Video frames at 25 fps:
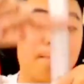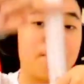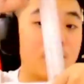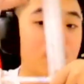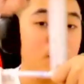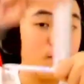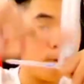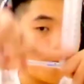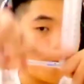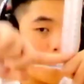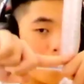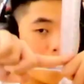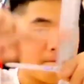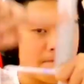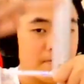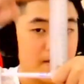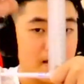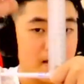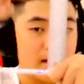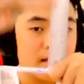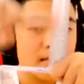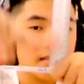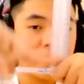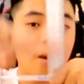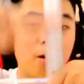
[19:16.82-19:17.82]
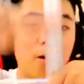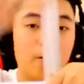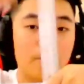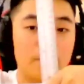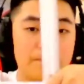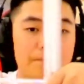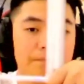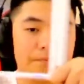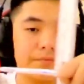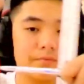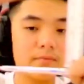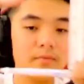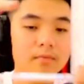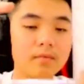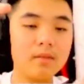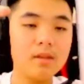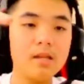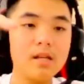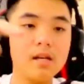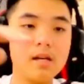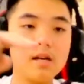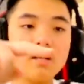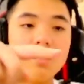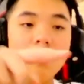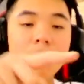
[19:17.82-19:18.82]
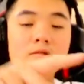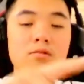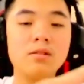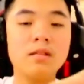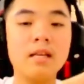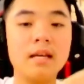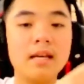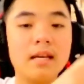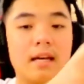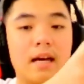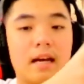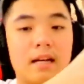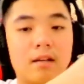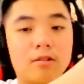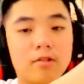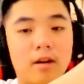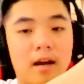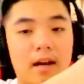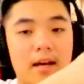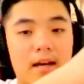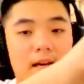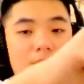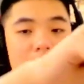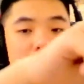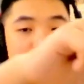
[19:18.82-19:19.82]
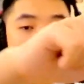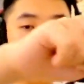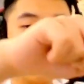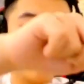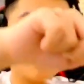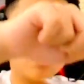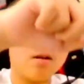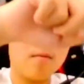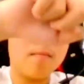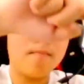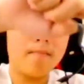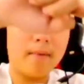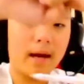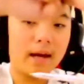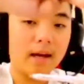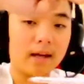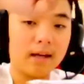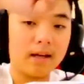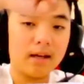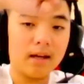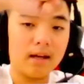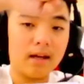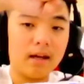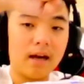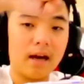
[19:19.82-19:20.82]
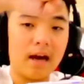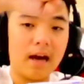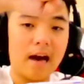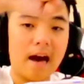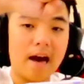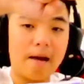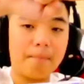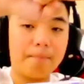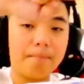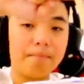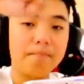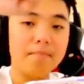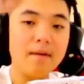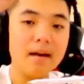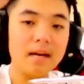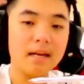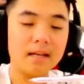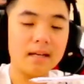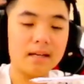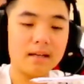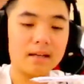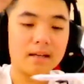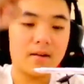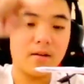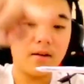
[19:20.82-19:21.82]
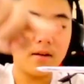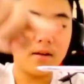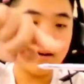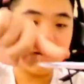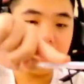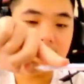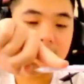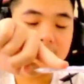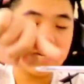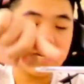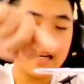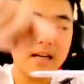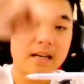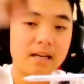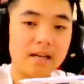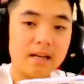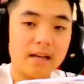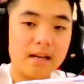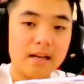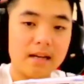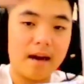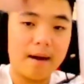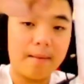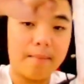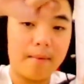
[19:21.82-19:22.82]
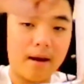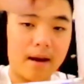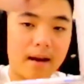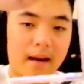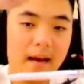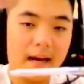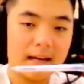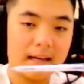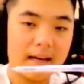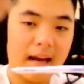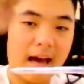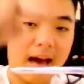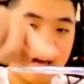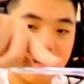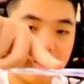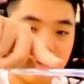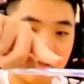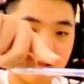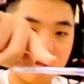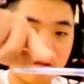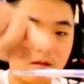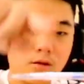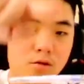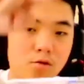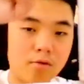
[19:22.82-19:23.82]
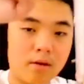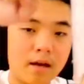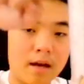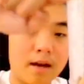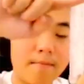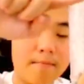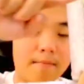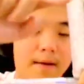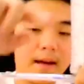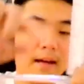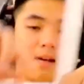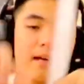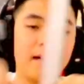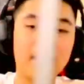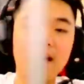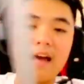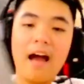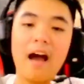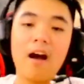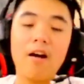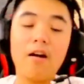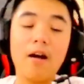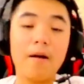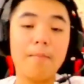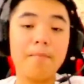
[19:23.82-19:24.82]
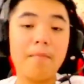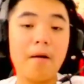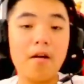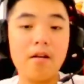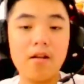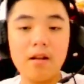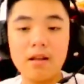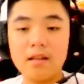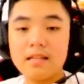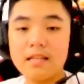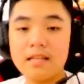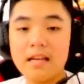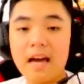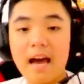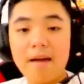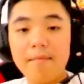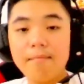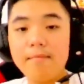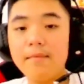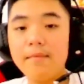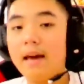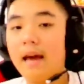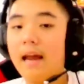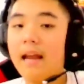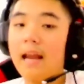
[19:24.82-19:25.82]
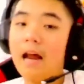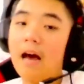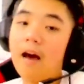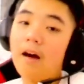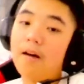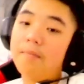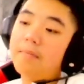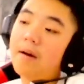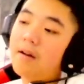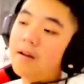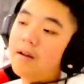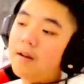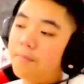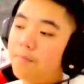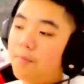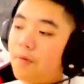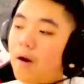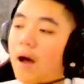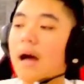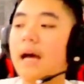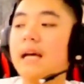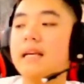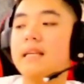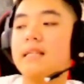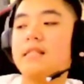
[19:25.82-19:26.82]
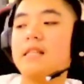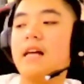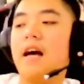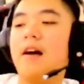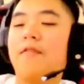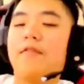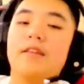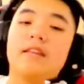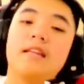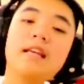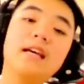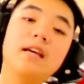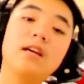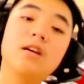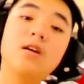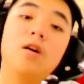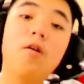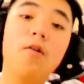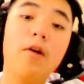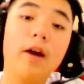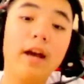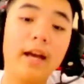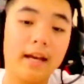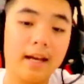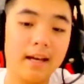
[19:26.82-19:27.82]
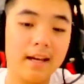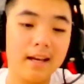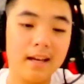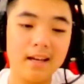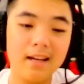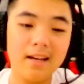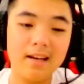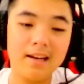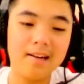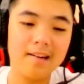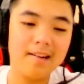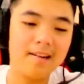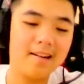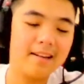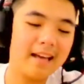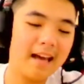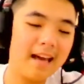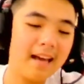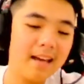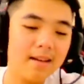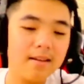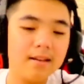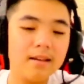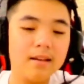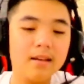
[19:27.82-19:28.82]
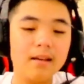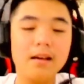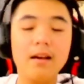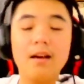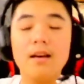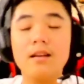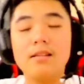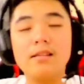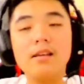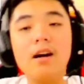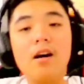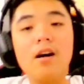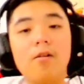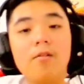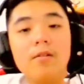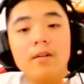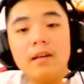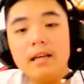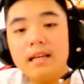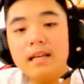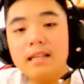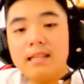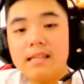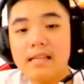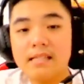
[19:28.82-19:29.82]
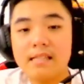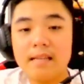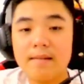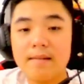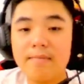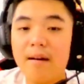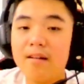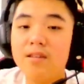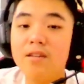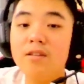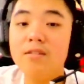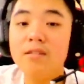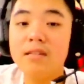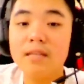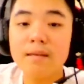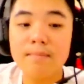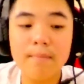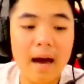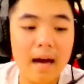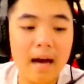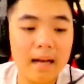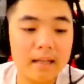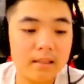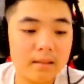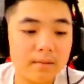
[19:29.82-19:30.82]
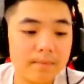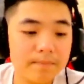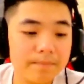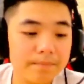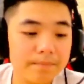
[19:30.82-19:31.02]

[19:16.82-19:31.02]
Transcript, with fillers: up too so those things are trying to make a big connection about like that you can make how about the time and how about the price of the thing going okay so it's just about using math.